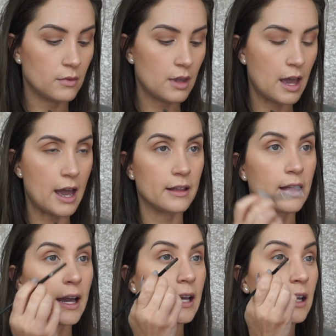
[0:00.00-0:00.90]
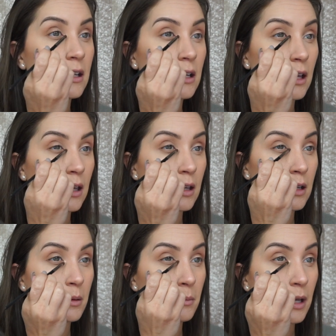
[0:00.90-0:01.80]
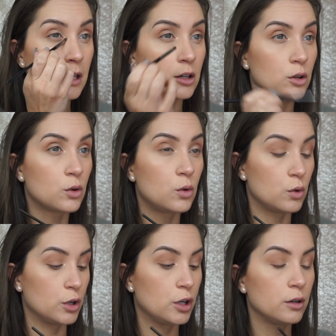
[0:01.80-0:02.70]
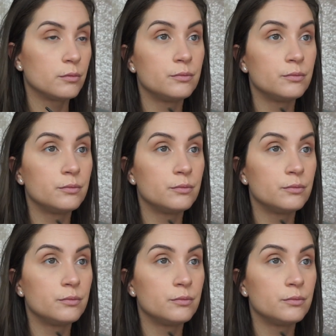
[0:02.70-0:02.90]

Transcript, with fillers: highlight in my inner corner.